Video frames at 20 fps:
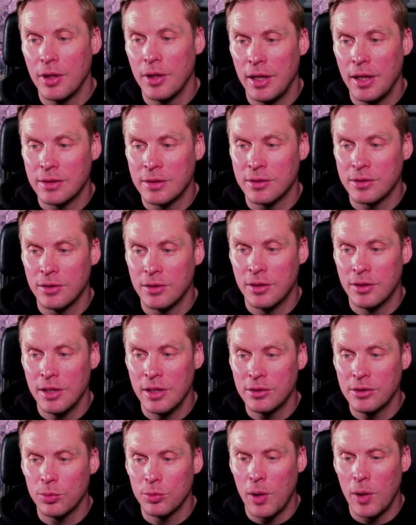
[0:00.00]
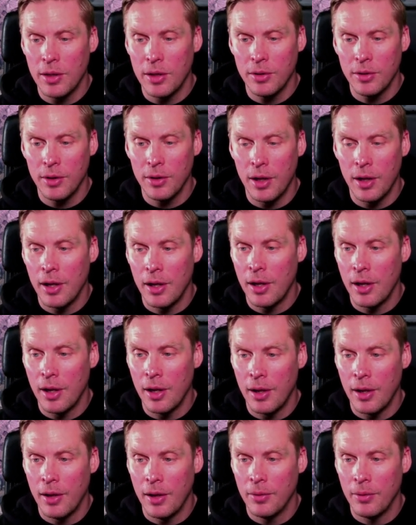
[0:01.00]
It's this one
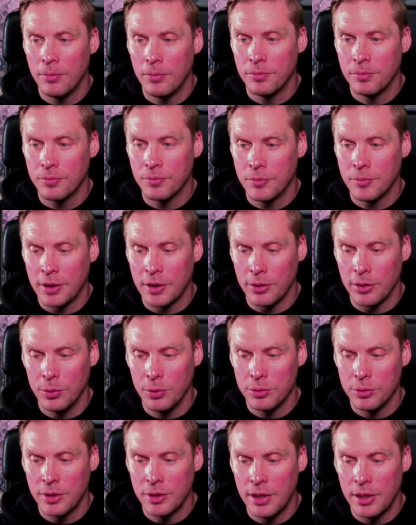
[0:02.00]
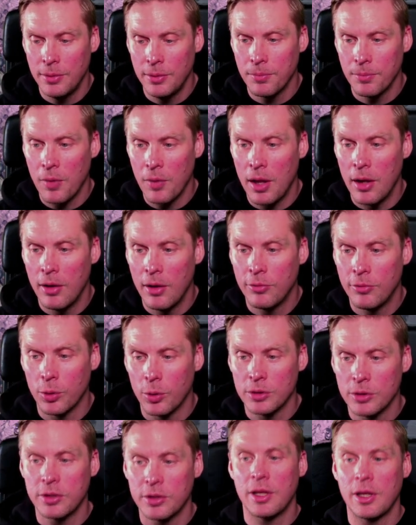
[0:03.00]
that I used here,
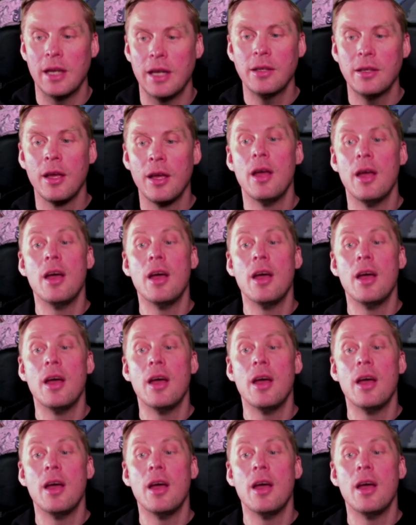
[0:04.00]
force attack.